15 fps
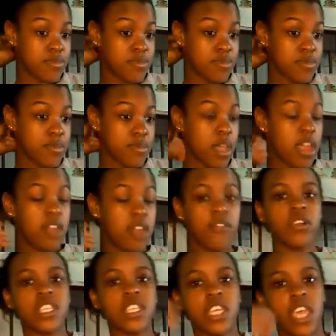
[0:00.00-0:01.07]
and of
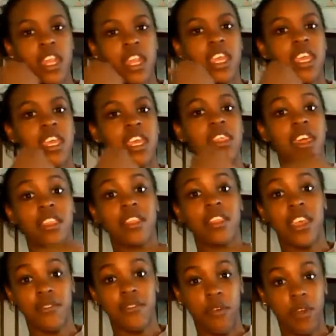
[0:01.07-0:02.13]
course again
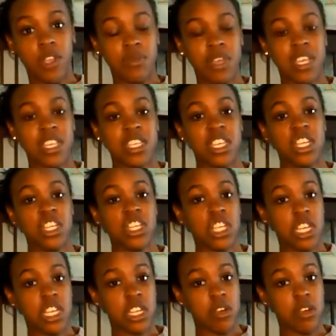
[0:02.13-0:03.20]
they divorced because he
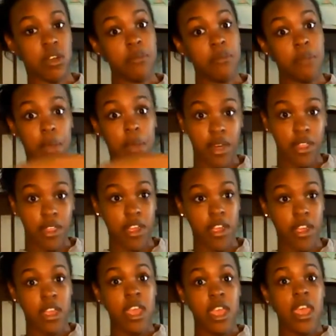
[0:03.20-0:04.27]
cheated on my mother